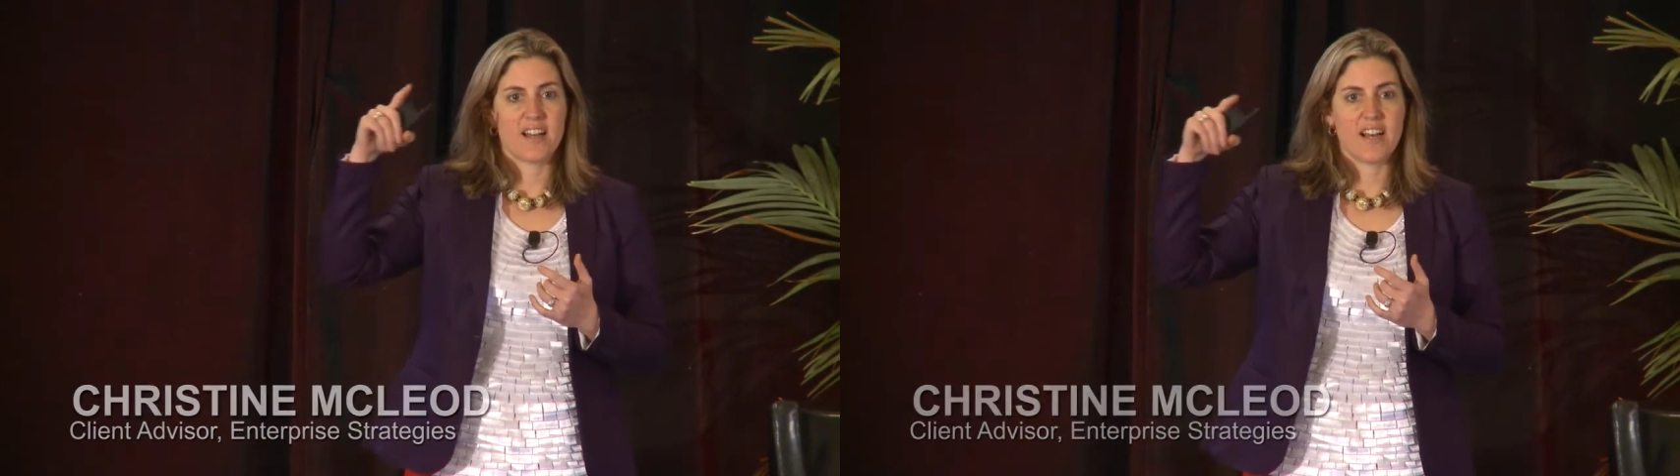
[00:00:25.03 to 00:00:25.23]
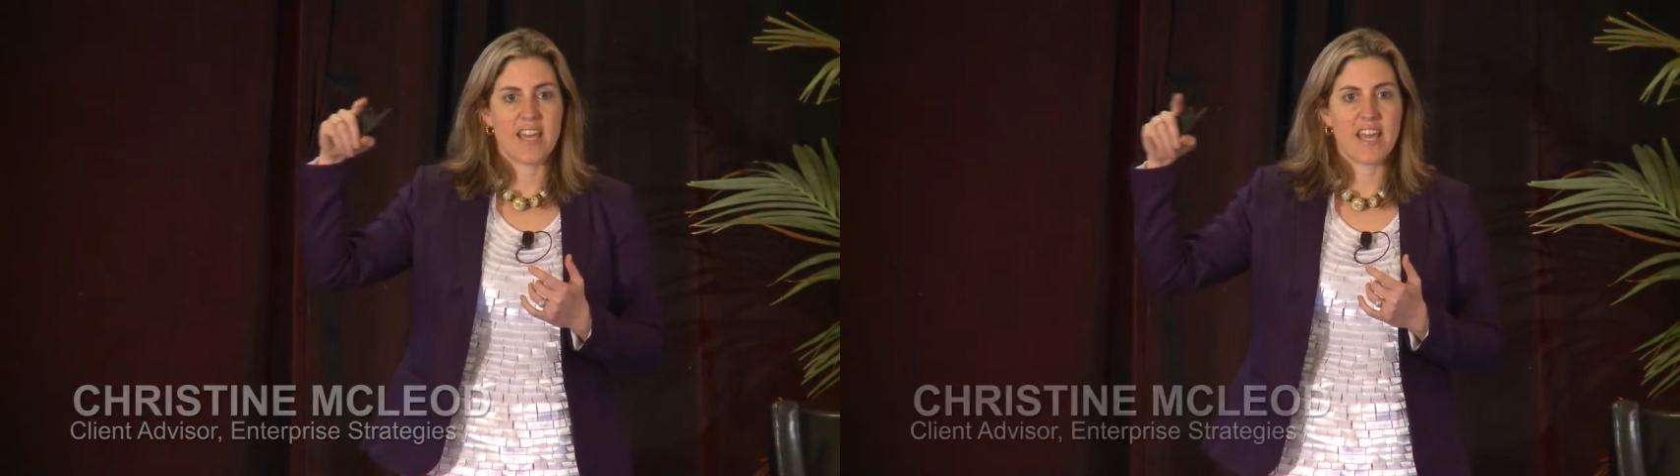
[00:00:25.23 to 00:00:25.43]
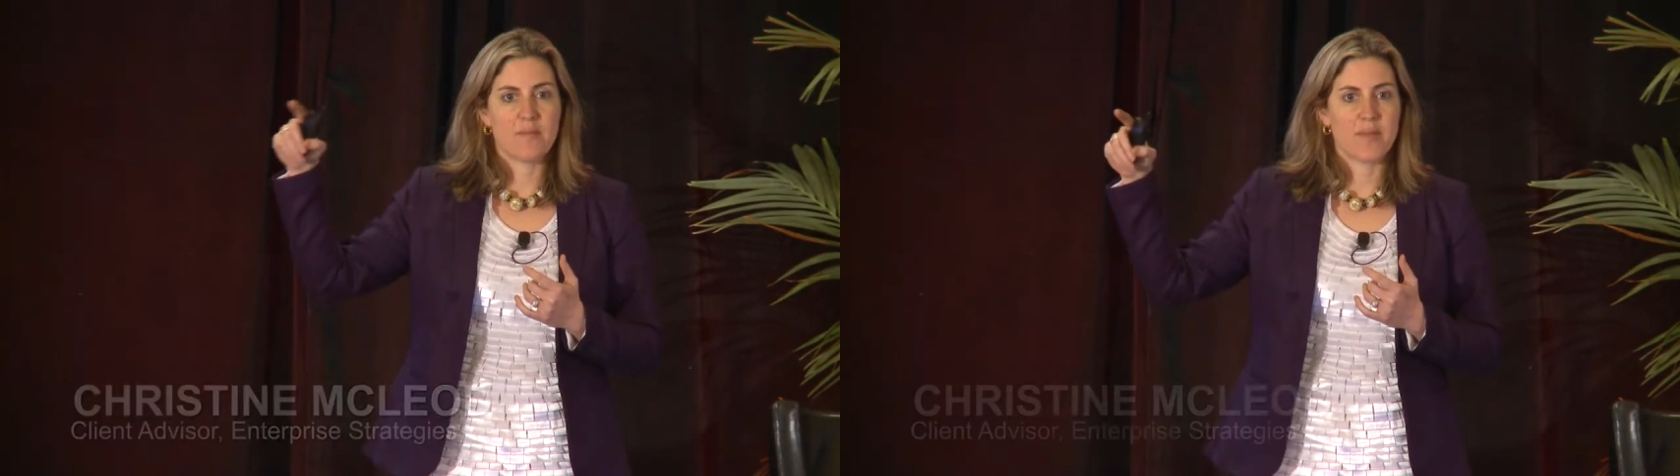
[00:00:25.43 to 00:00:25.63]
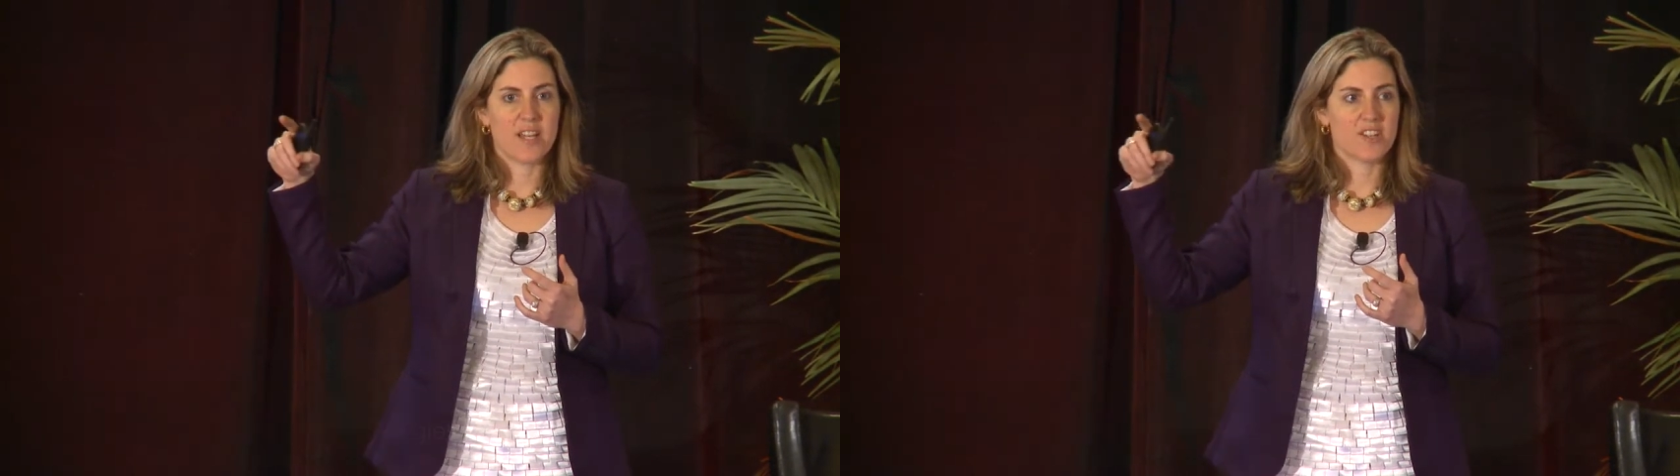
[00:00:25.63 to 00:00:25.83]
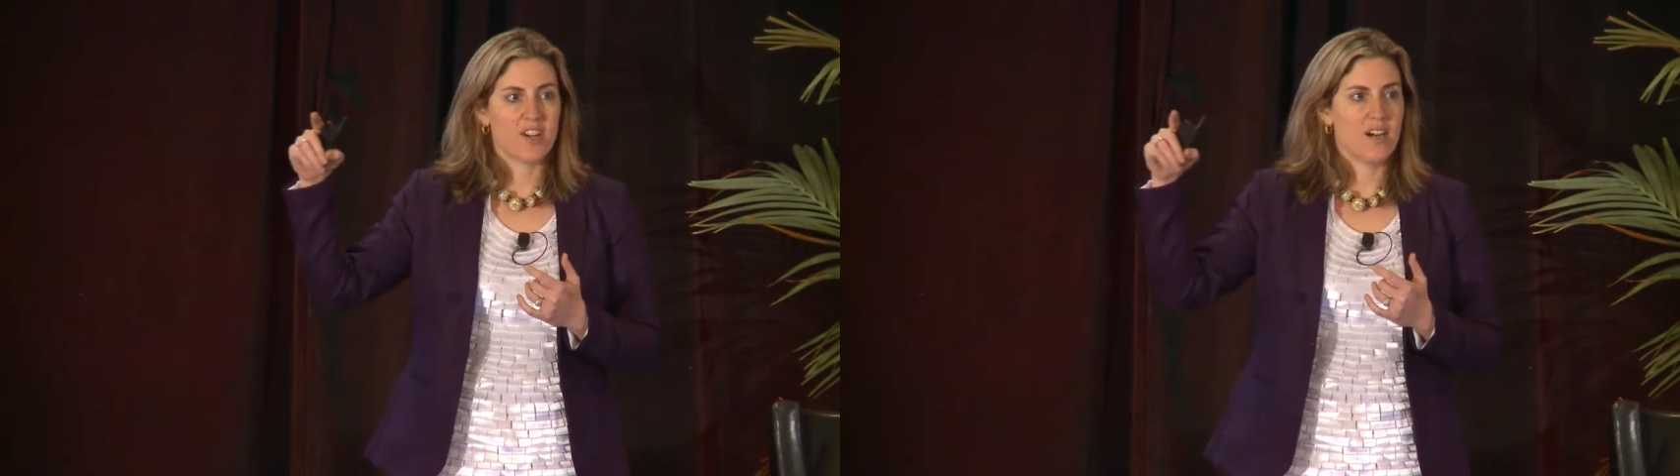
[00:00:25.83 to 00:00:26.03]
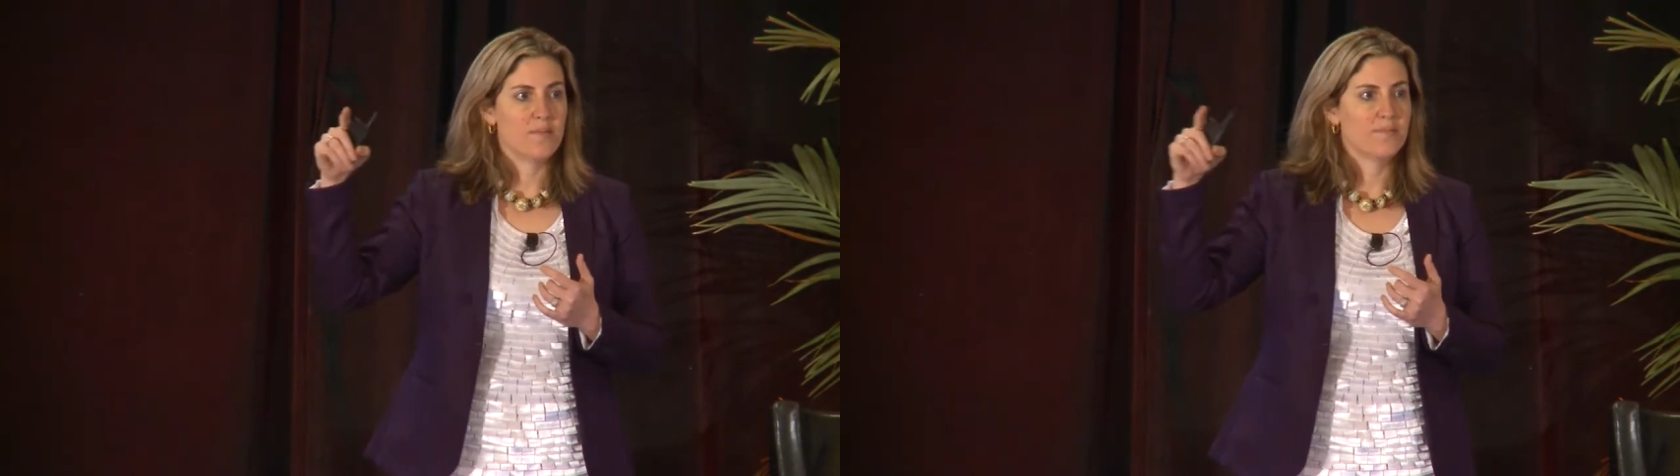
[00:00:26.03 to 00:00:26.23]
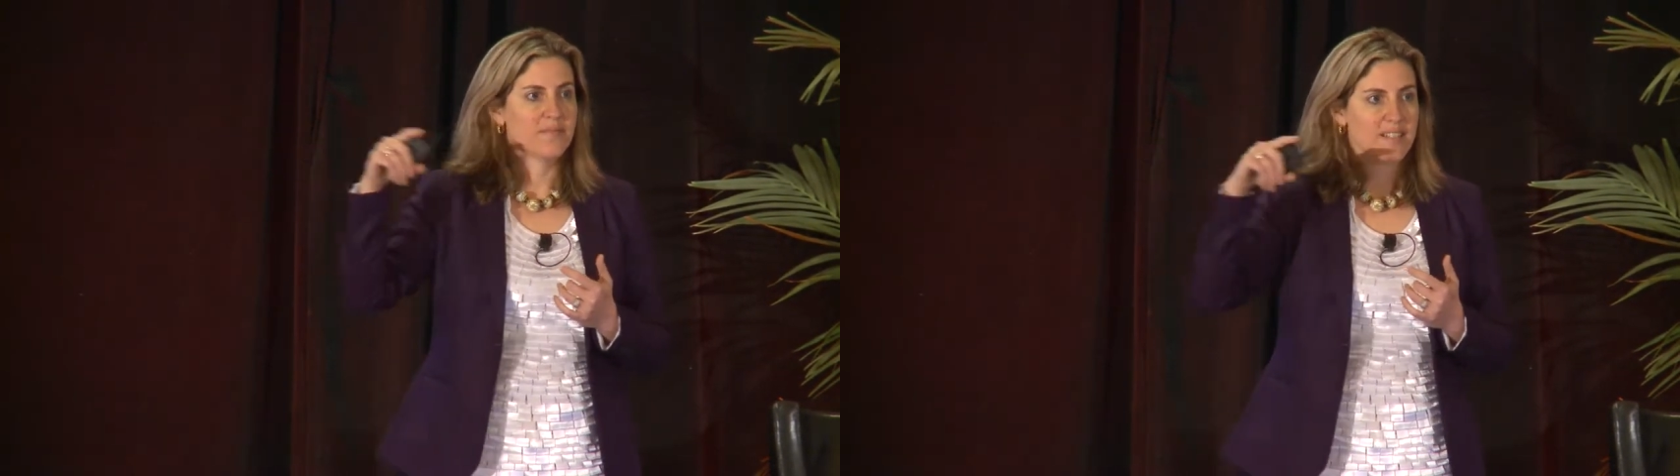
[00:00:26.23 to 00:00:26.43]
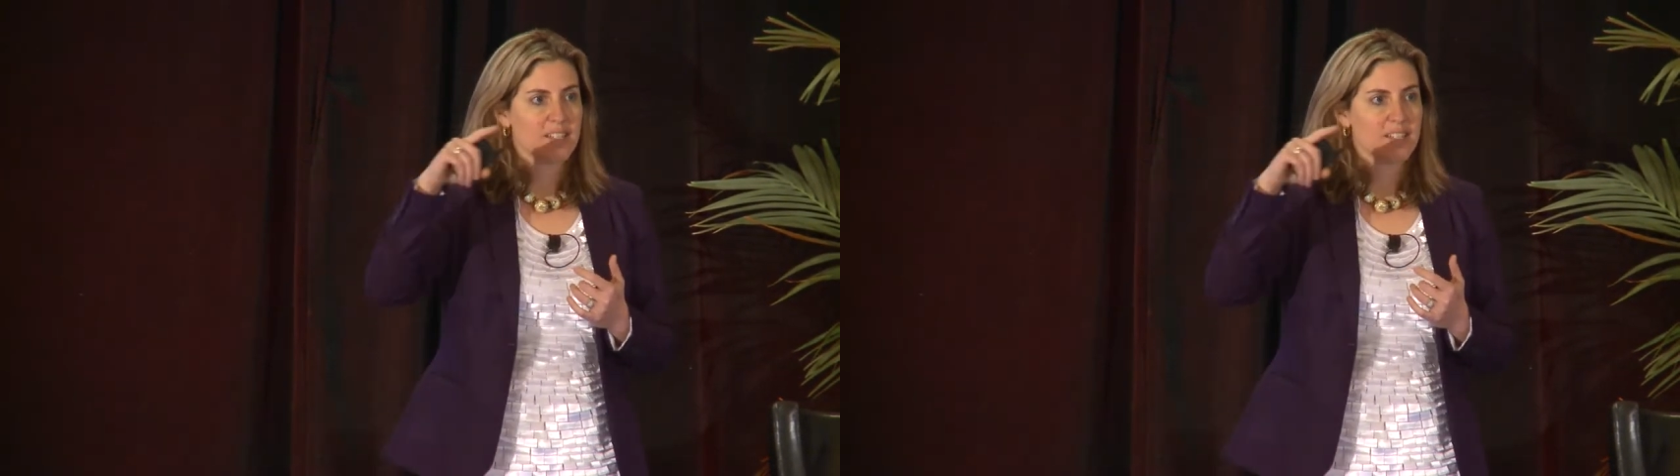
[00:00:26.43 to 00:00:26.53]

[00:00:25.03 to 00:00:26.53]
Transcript: #IHateMyJob,